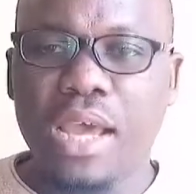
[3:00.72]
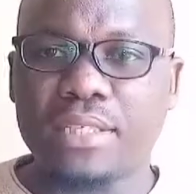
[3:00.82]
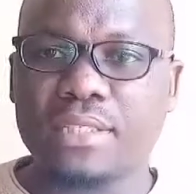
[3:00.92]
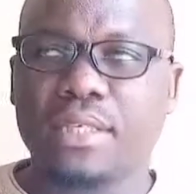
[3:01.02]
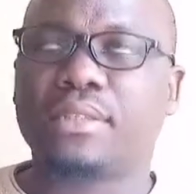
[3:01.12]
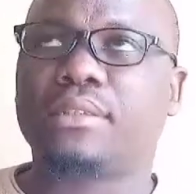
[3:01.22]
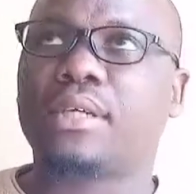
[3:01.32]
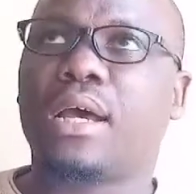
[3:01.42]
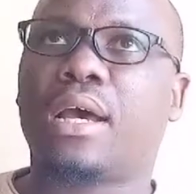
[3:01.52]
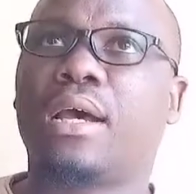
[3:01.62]
I said,
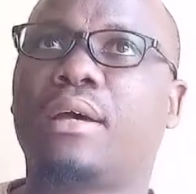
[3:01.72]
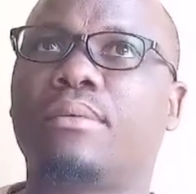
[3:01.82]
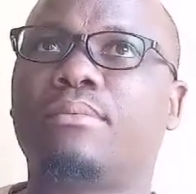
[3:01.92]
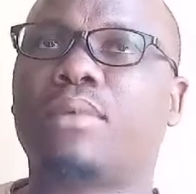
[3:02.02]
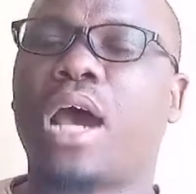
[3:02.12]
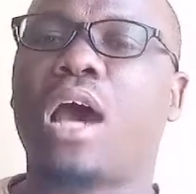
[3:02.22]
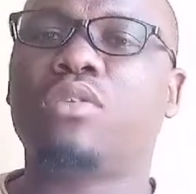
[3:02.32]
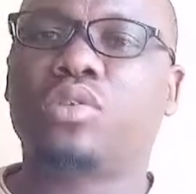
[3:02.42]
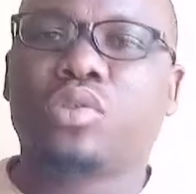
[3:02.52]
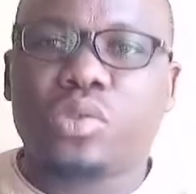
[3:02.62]

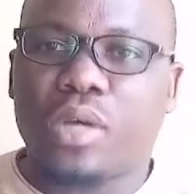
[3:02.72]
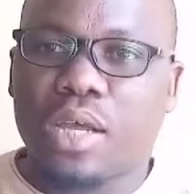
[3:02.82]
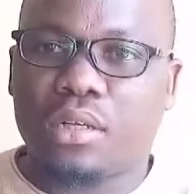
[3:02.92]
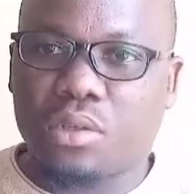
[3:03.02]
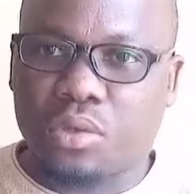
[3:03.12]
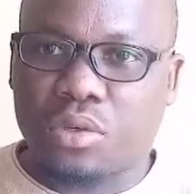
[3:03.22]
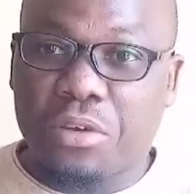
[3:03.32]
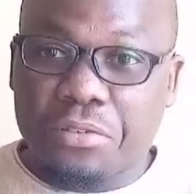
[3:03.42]
how do you handle